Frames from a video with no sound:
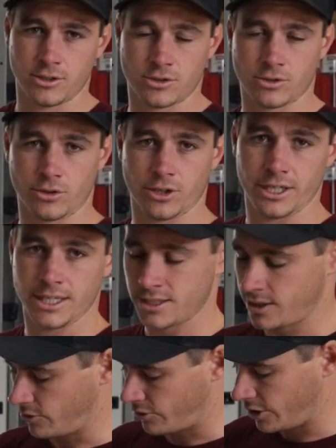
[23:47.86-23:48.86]
your sort of
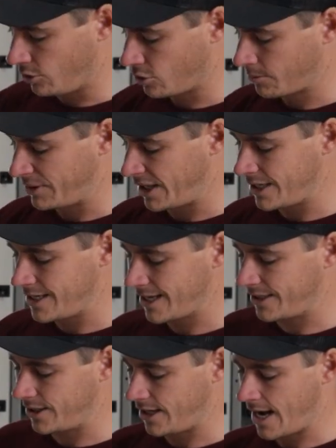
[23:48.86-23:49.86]
interior look, but then you
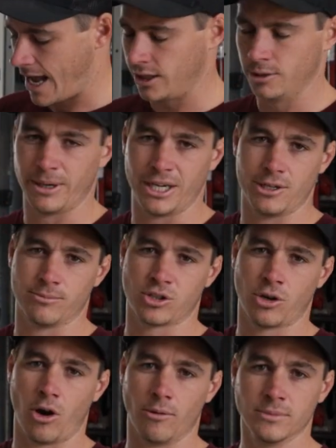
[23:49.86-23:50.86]
get the aluminium
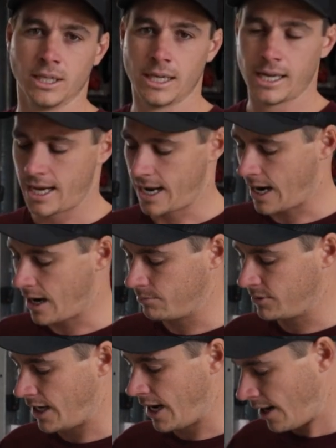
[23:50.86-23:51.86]
top.
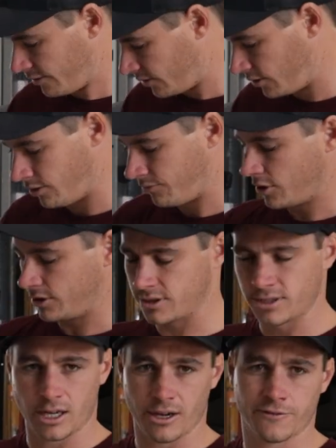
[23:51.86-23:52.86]
Now, you've got
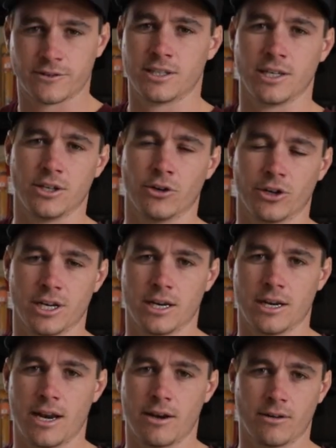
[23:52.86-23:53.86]
stuff sitting on
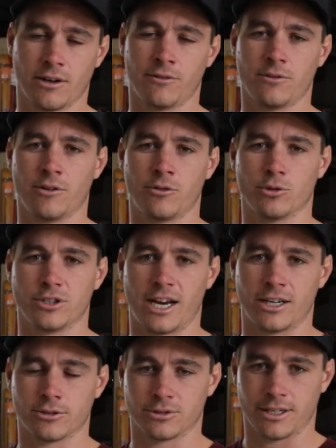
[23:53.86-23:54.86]
here. If your
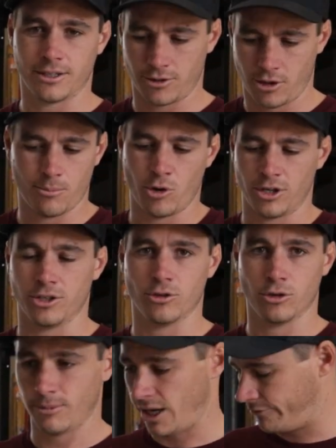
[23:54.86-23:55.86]
dash looks anything like mine, you
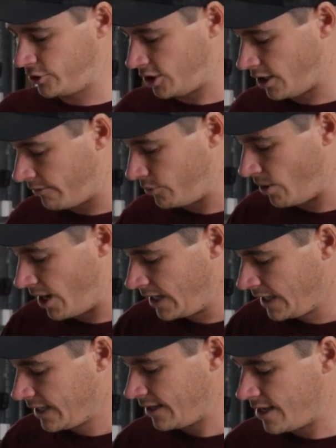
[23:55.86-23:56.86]
normally have shit everywhere.
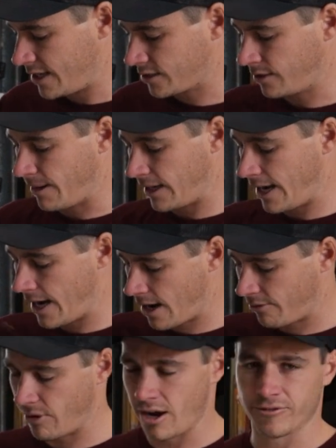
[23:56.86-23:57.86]
This, no matter
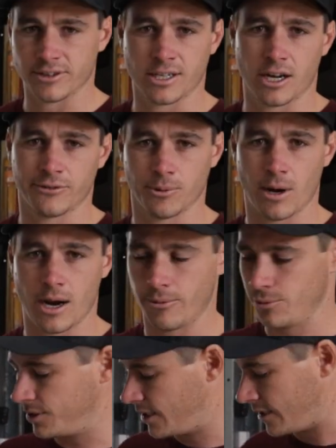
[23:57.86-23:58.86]
how rough and tough you are
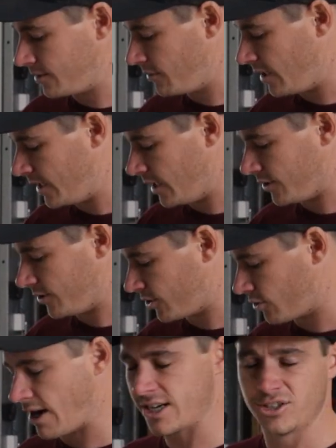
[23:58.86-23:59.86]
with it, it doesn't
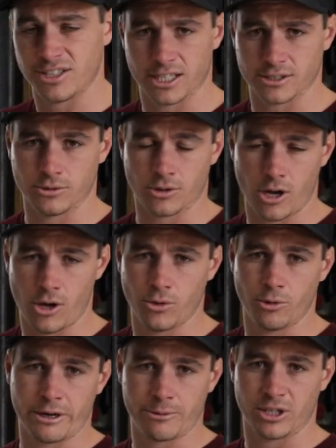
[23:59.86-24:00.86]
scratch, it doesn't look
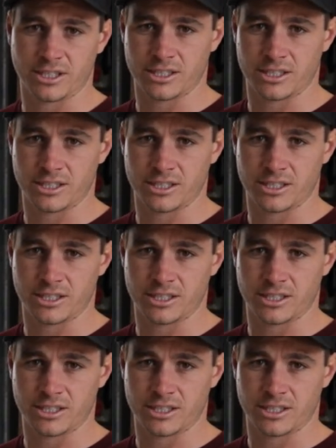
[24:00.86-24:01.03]
old. The one in my